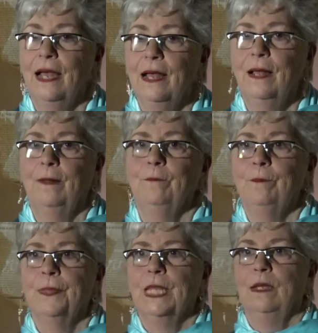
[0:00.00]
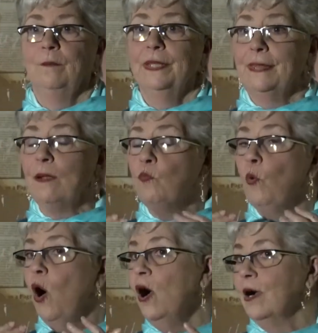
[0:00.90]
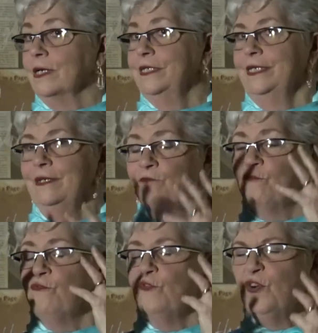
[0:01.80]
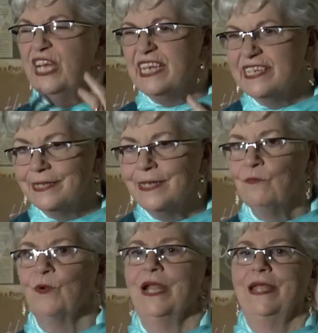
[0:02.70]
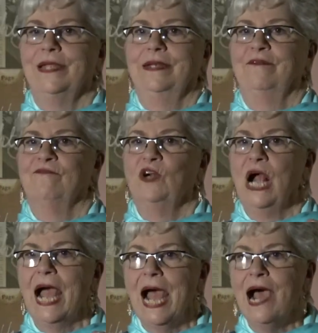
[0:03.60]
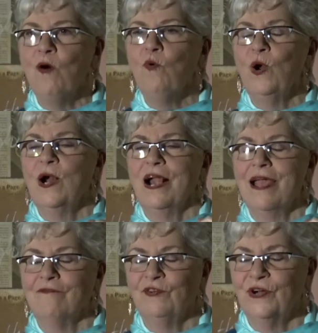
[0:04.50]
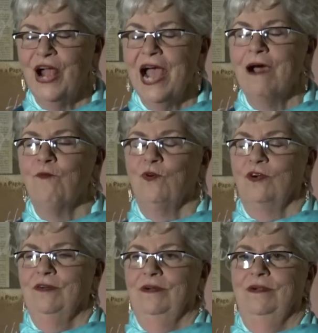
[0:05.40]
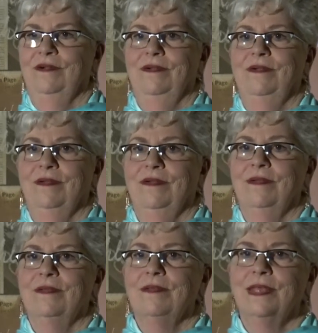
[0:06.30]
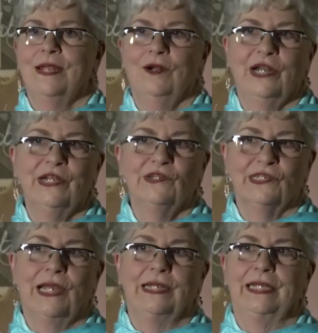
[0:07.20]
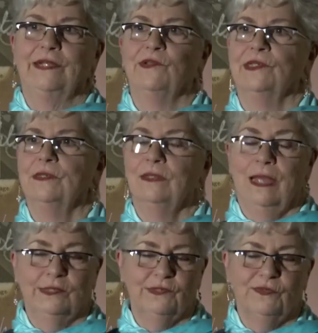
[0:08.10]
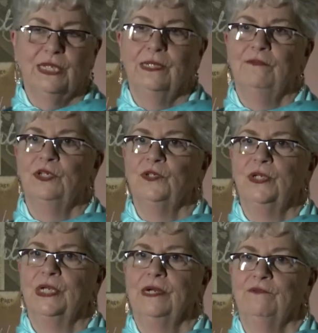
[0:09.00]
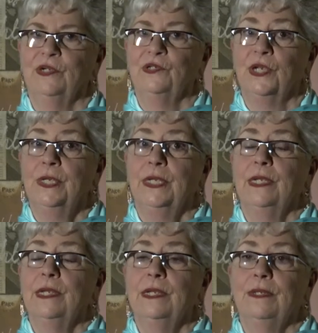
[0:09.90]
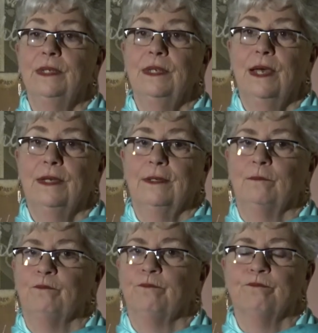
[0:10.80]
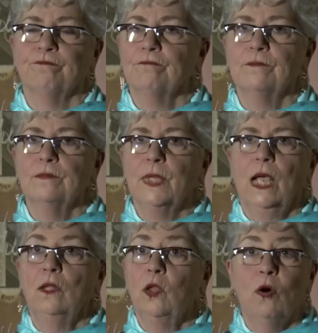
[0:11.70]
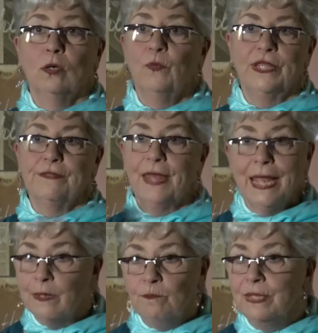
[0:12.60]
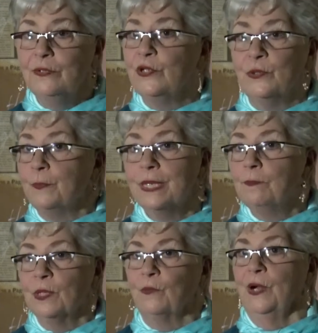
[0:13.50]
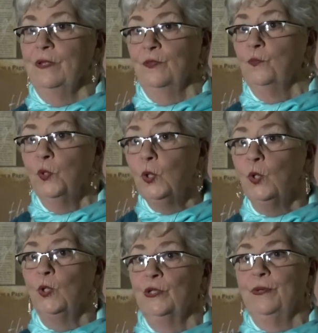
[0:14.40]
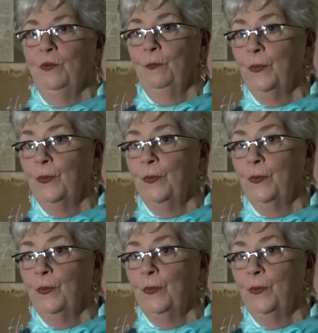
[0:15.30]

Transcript: Um, but they walked in freezing rain for hour after hour, carrying signs, lots of television coverage. It, um, along with 8 million people around the world that were